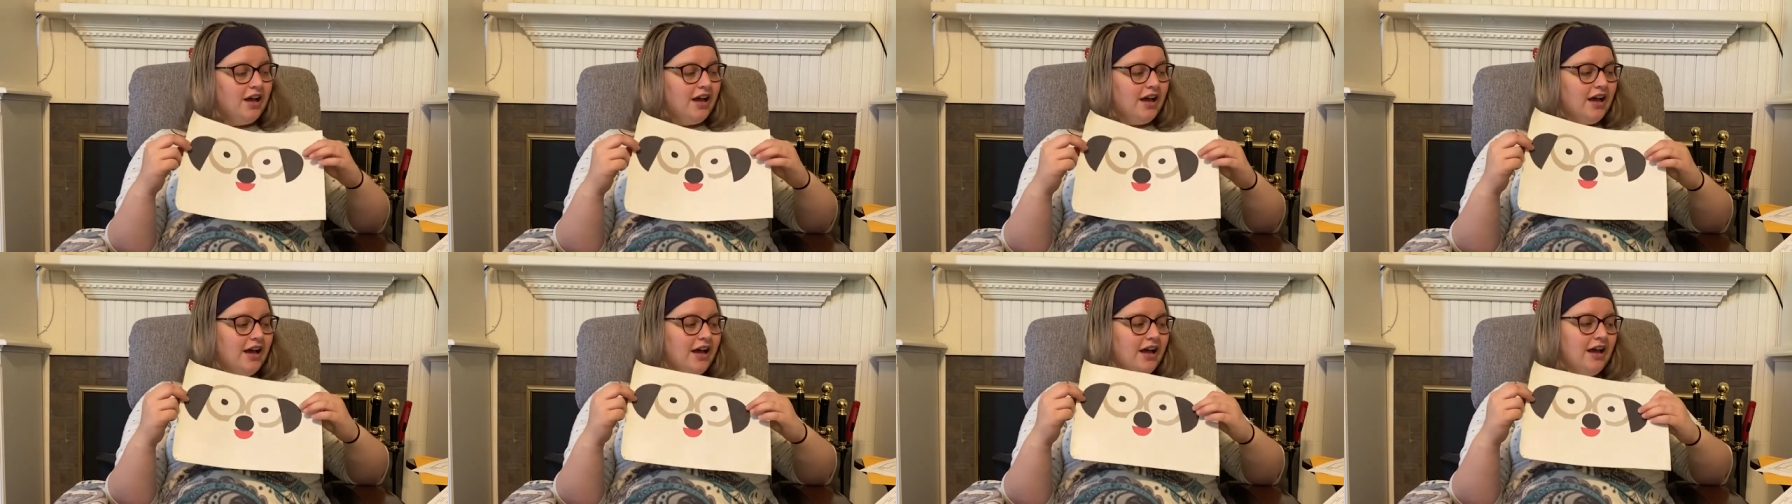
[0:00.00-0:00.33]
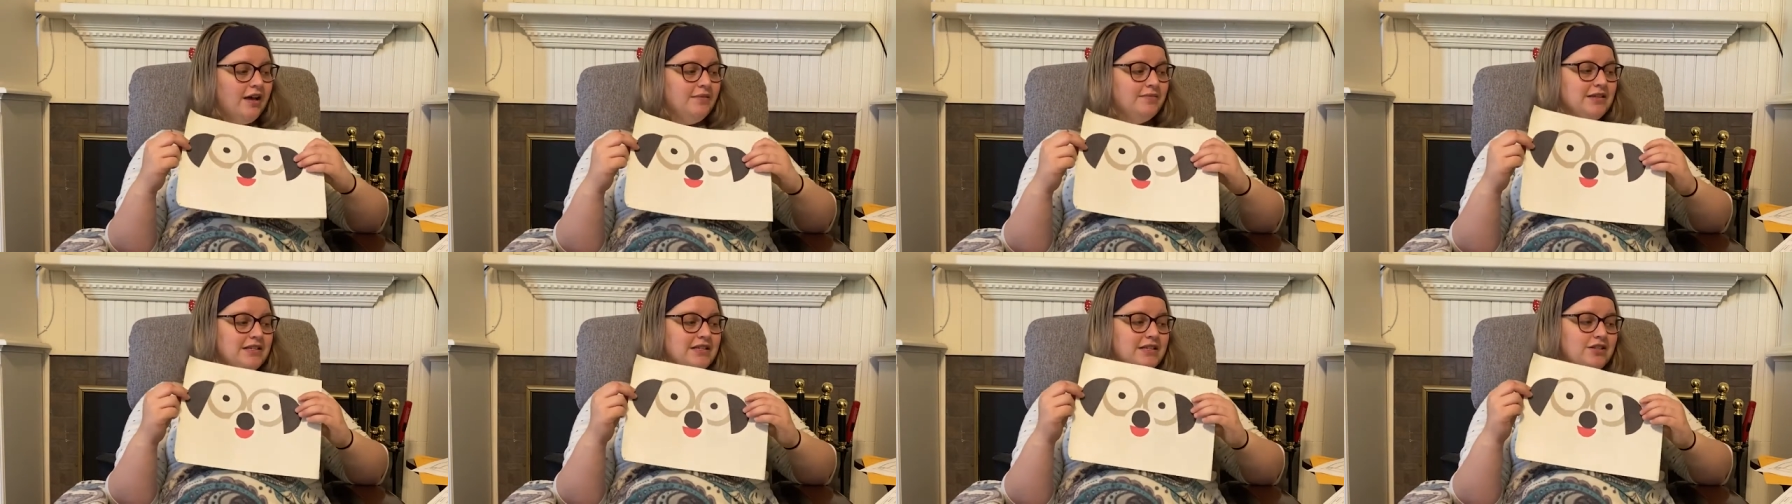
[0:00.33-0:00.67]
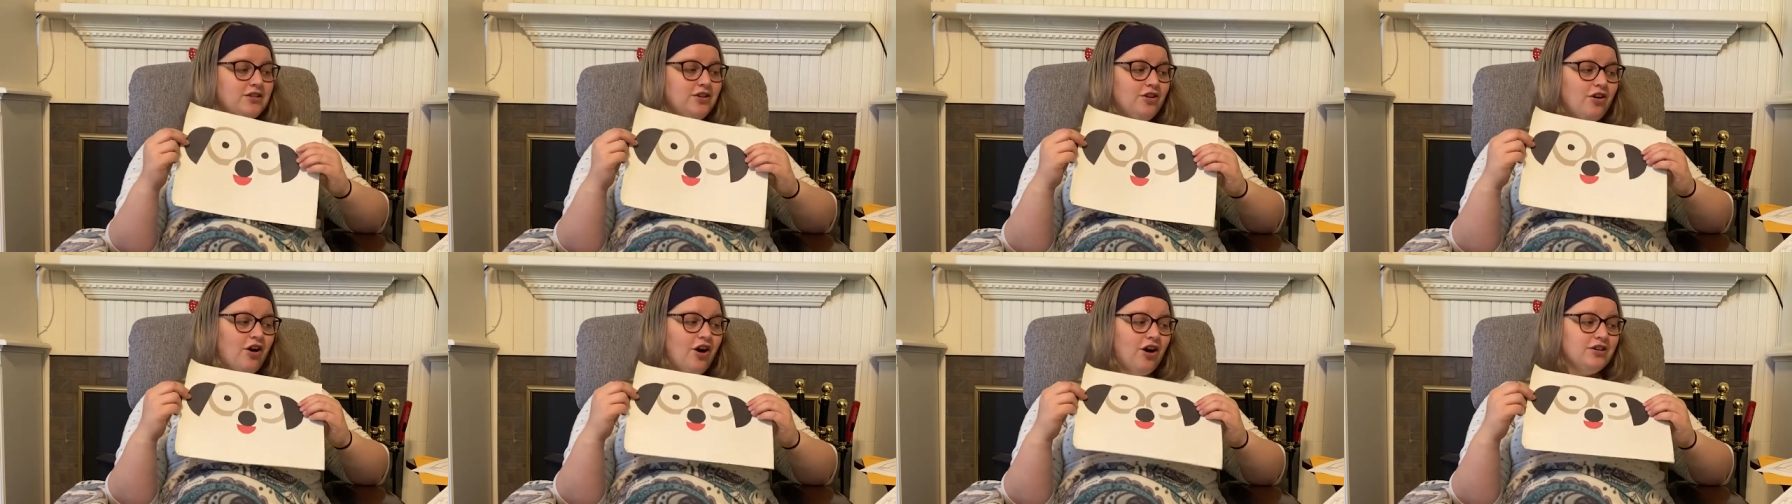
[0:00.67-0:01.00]
Um, this is
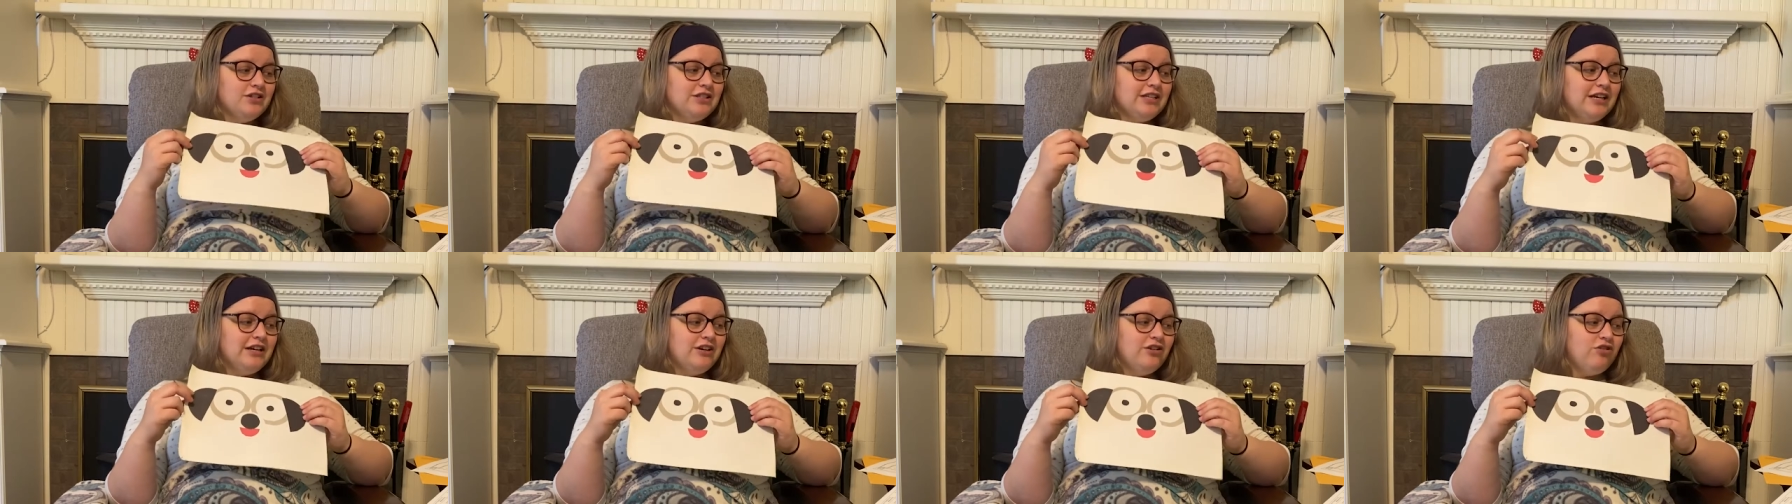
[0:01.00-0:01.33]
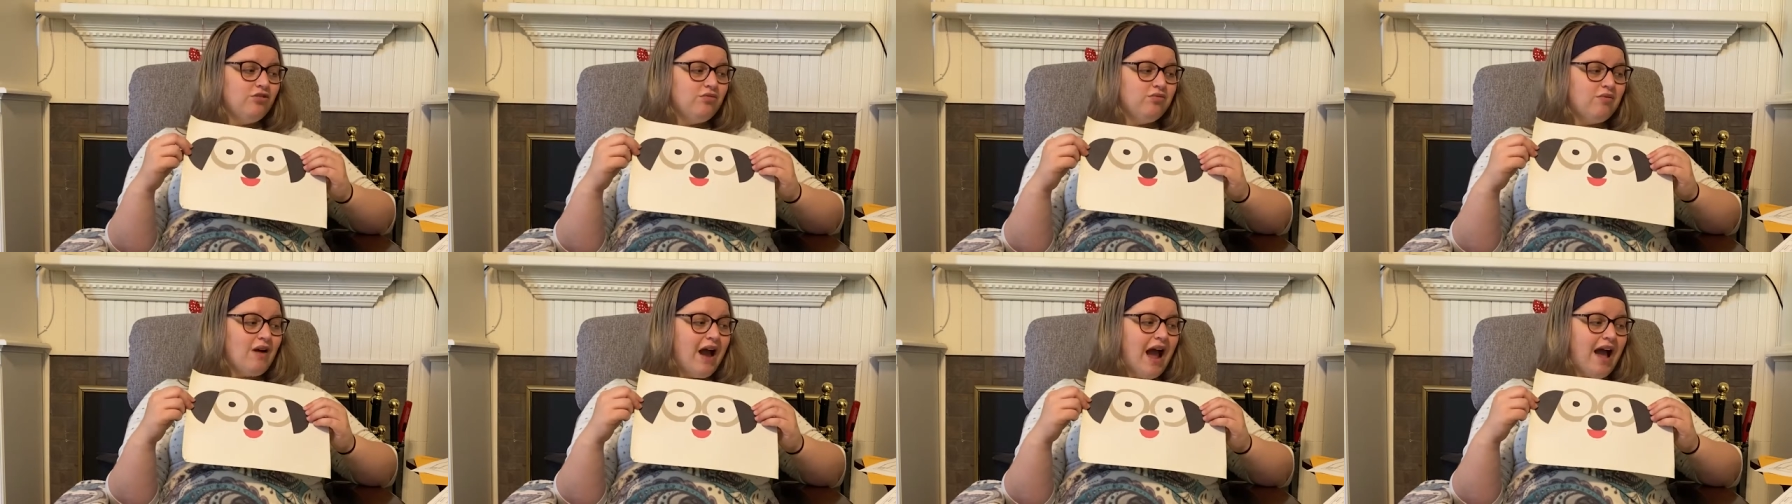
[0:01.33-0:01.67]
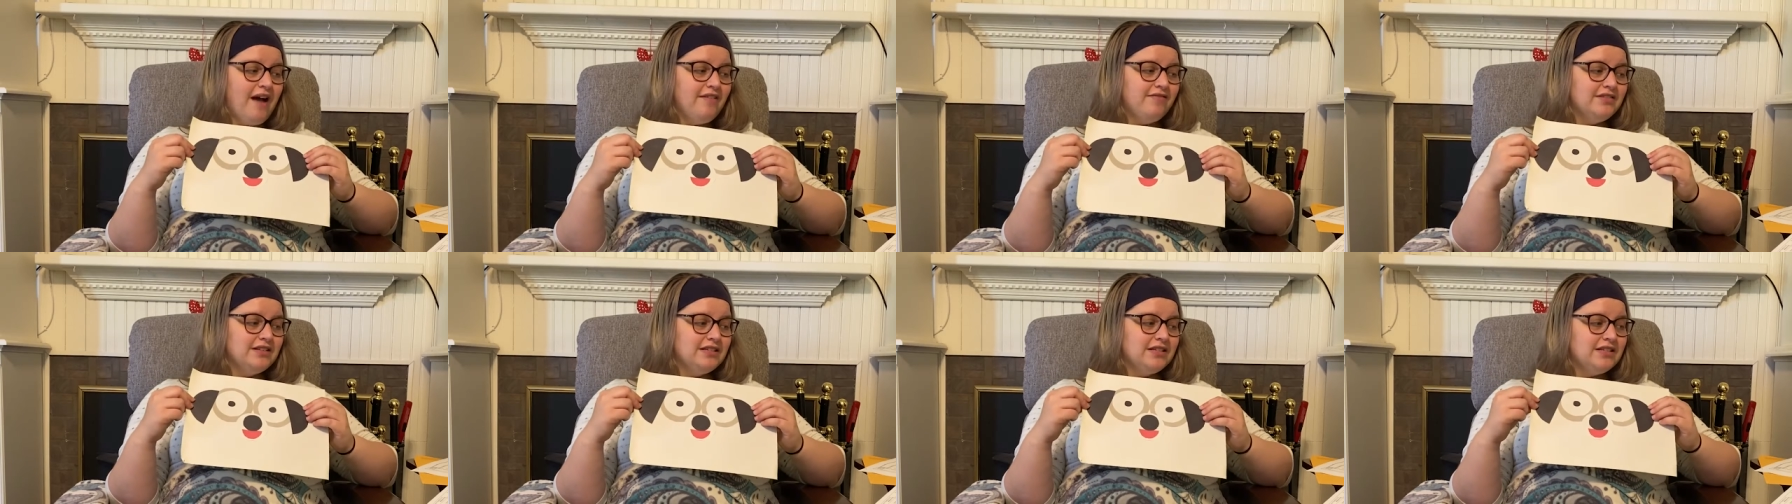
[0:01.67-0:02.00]
your arts and
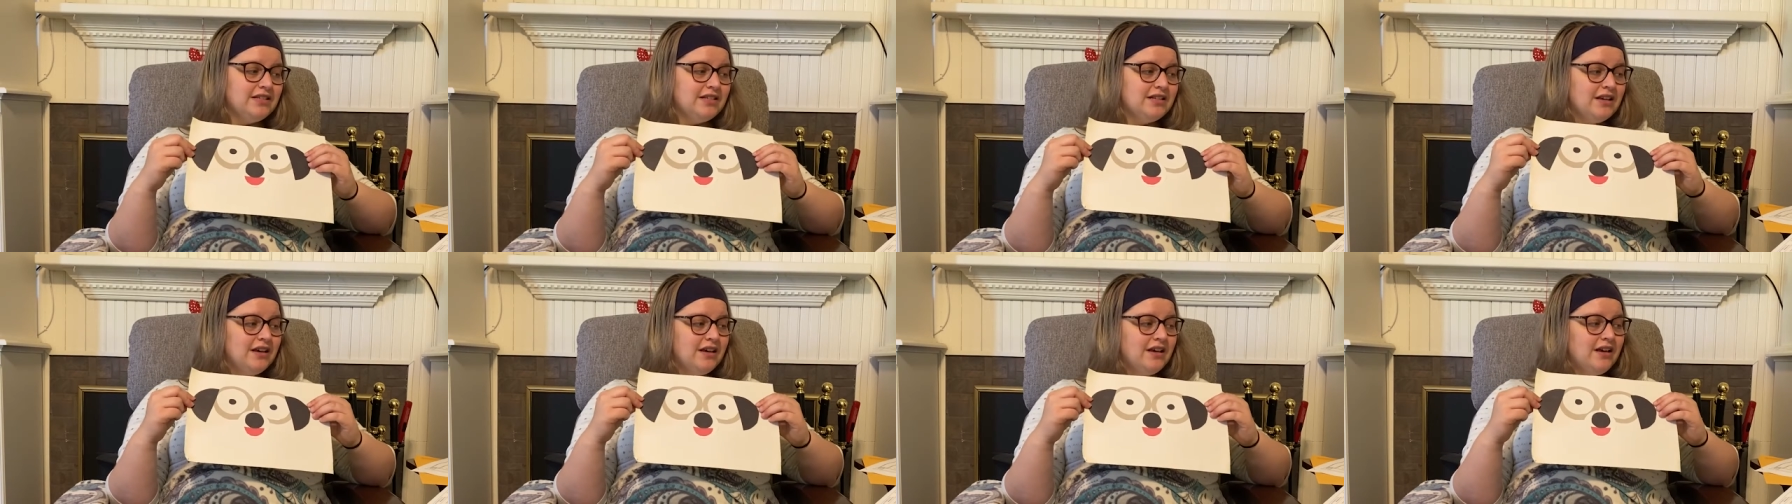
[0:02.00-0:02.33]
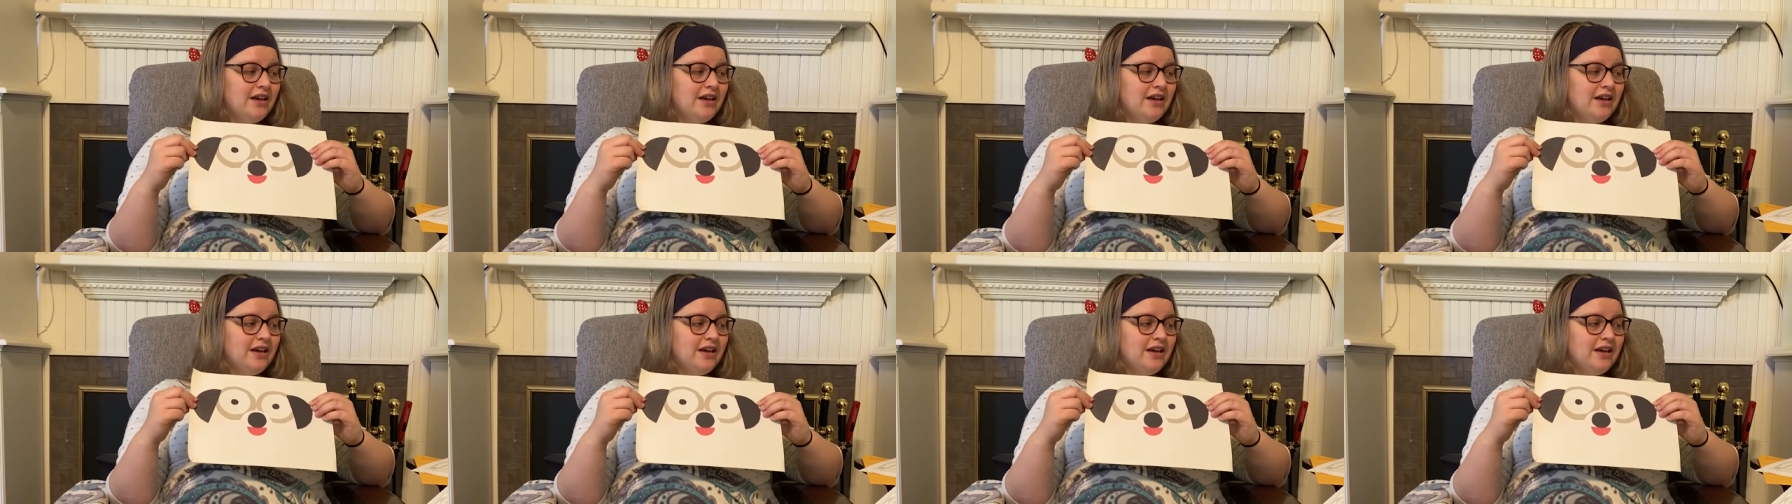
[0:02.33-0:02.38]
crafts.